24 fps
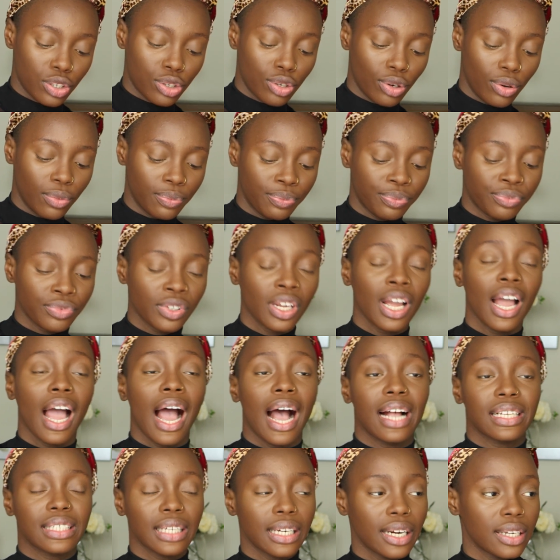So
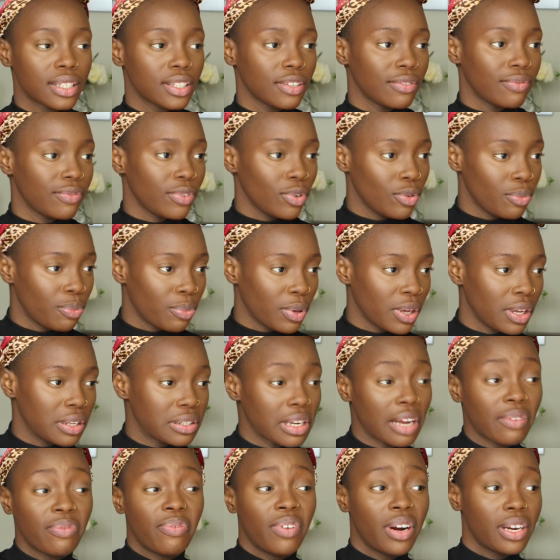I started to feel
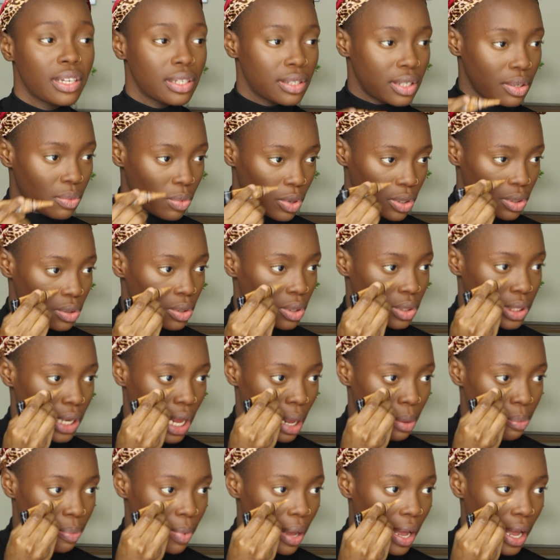pains. At first, it was not
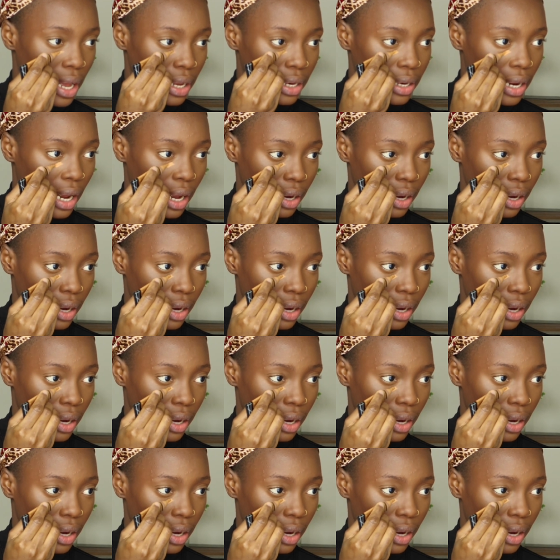that bad.